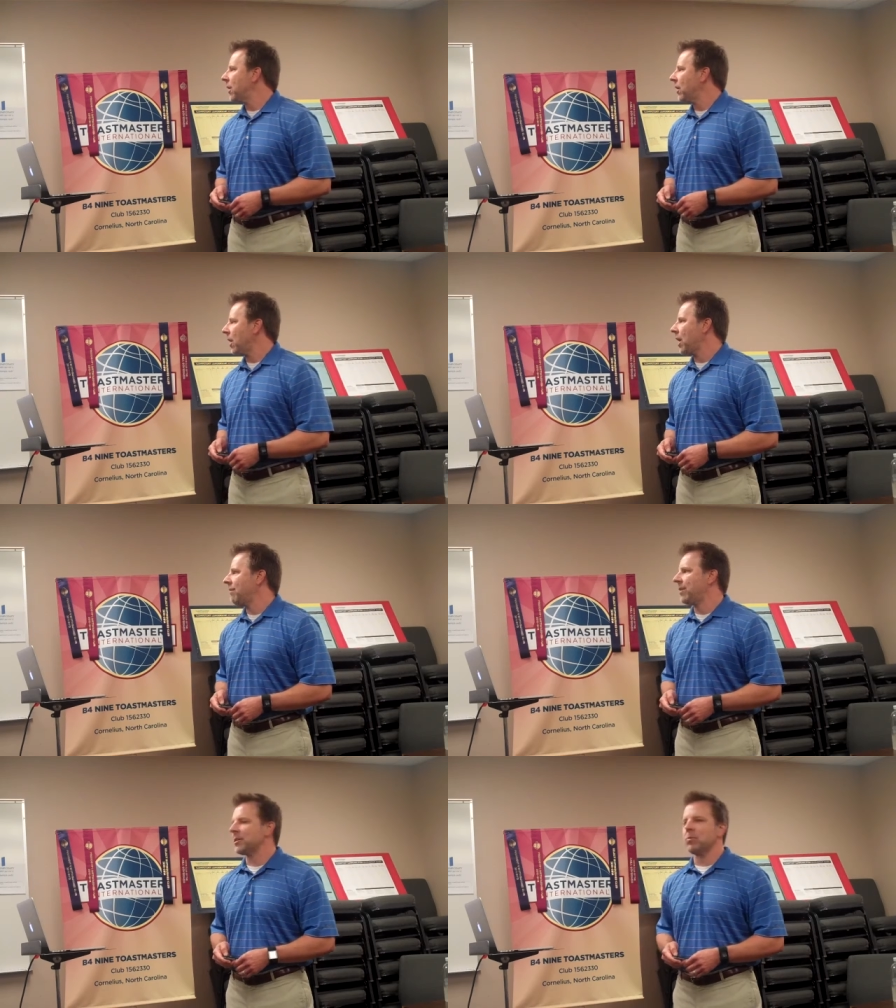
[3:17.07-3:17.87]
A lot
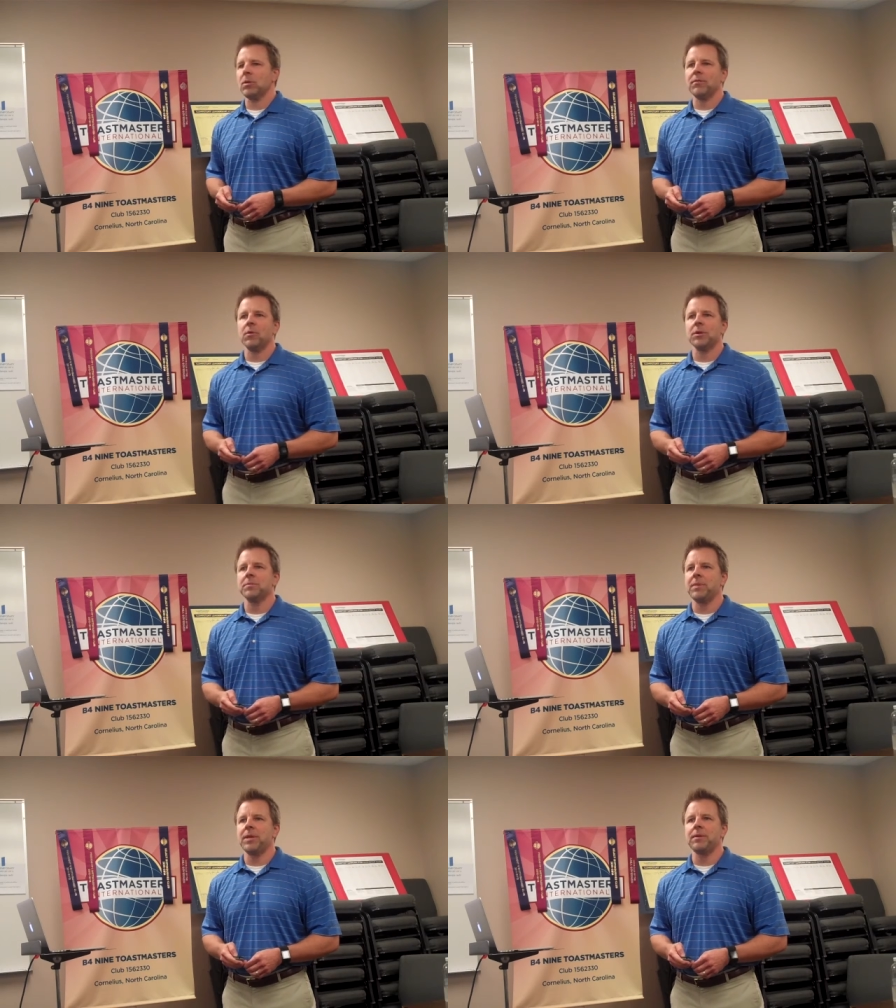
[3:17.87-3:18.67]
of this will, of
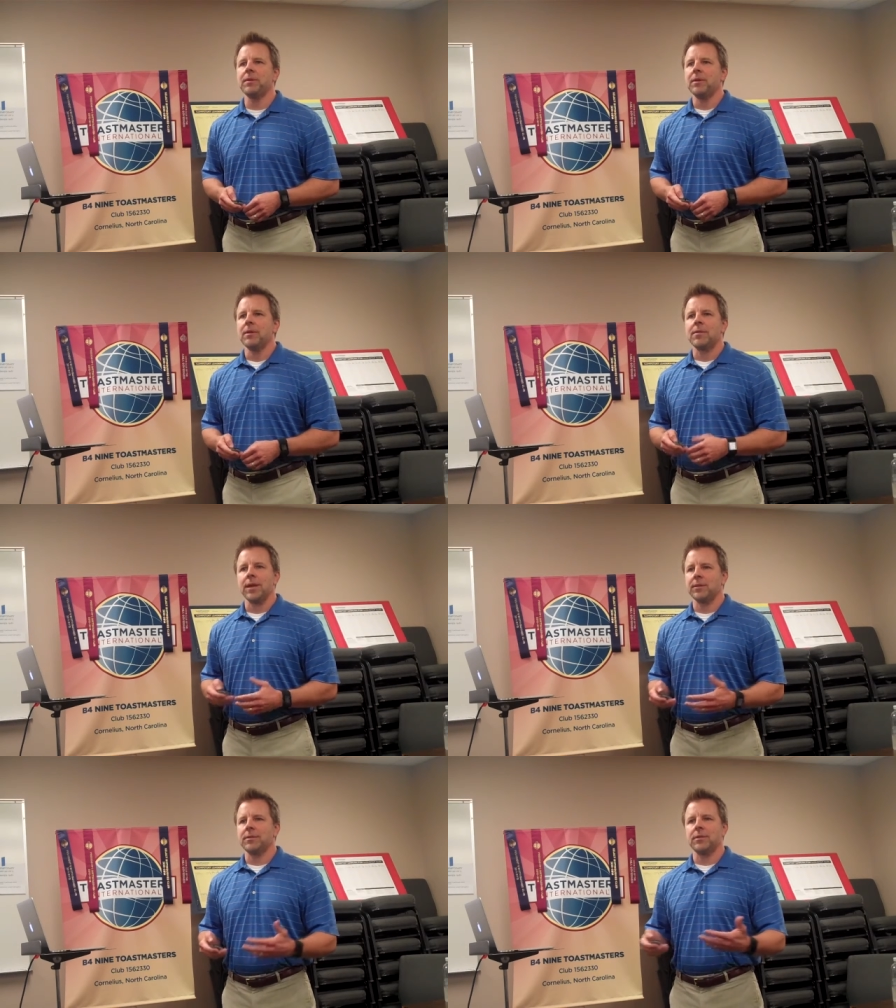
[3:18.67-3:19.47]
course, mean
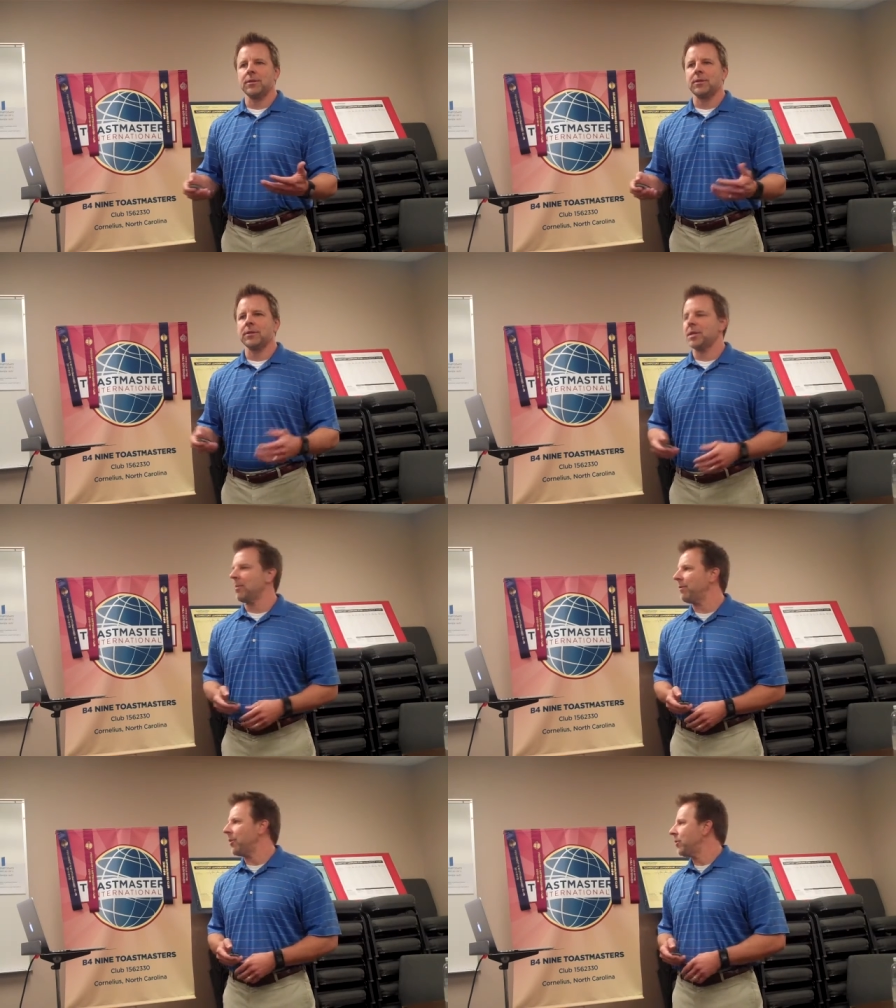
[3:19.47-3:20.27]
things to
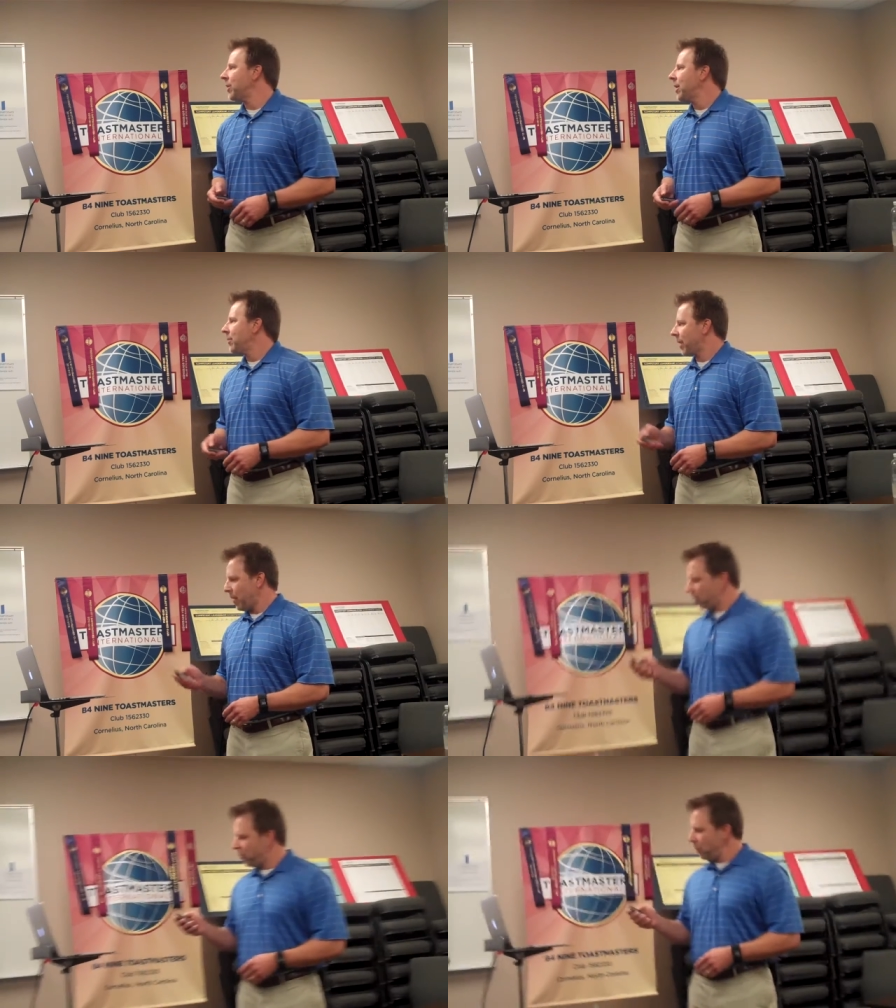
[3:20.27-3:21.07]
some of you, but I
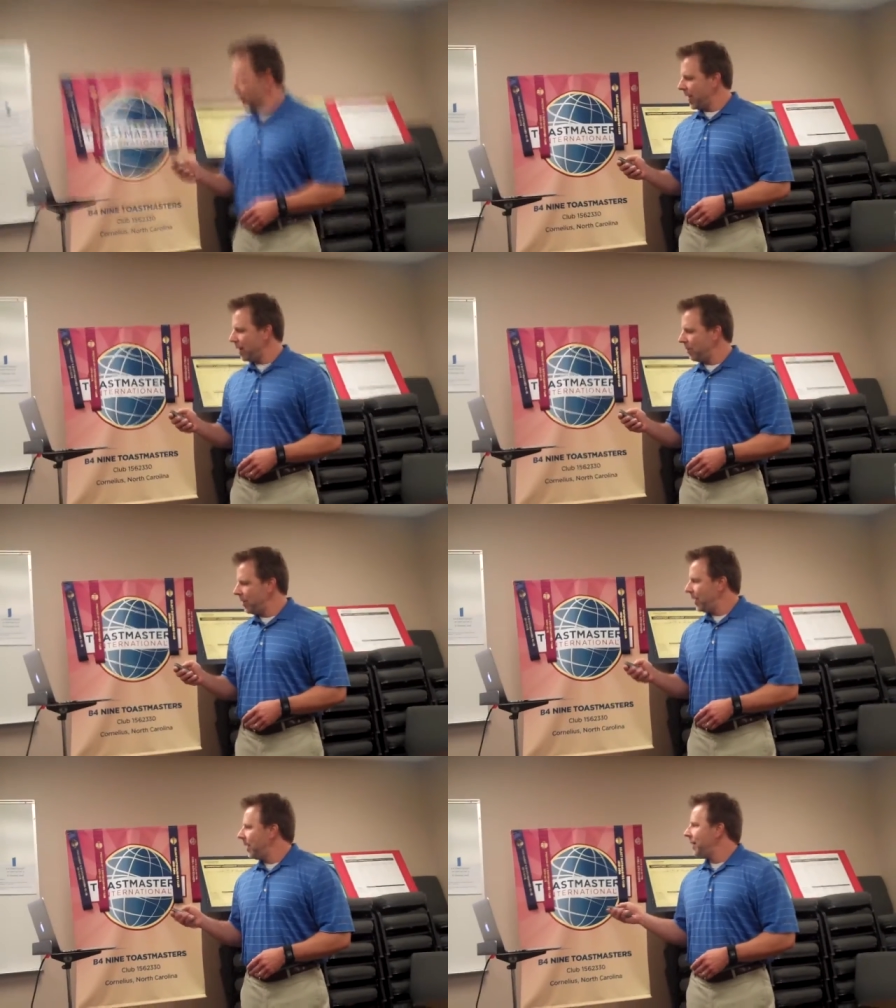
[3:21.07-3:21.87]
will point out
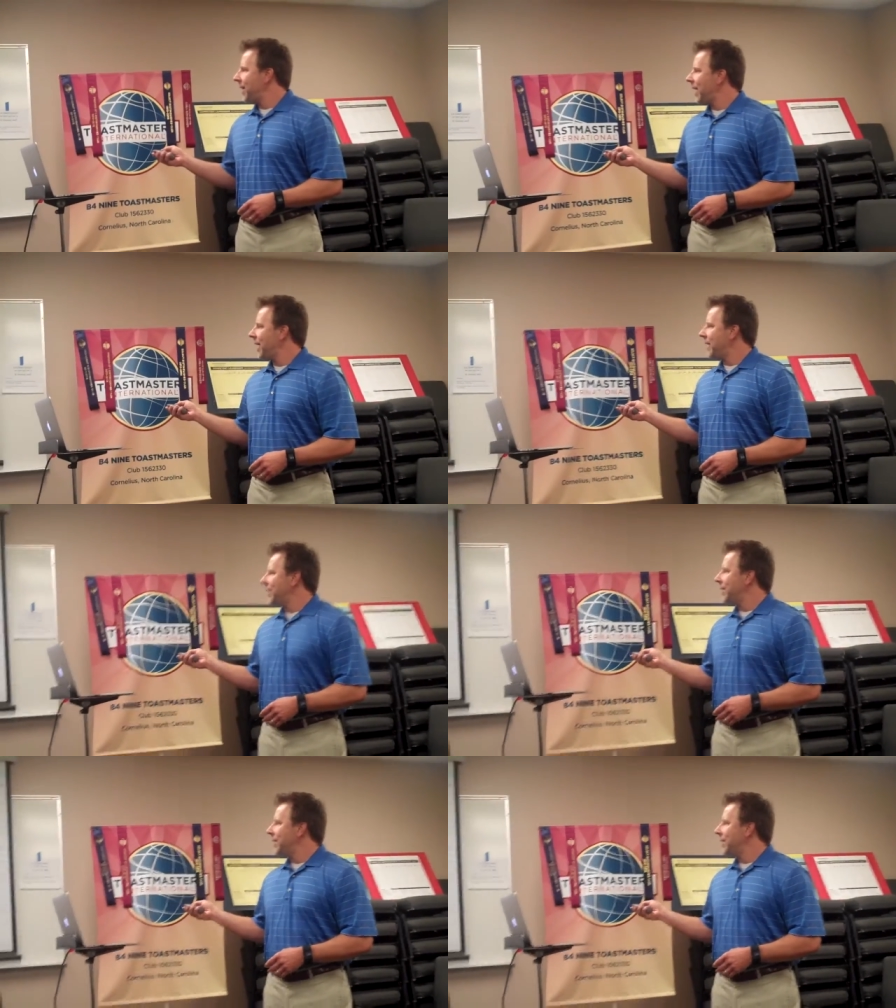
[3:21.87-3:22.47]
that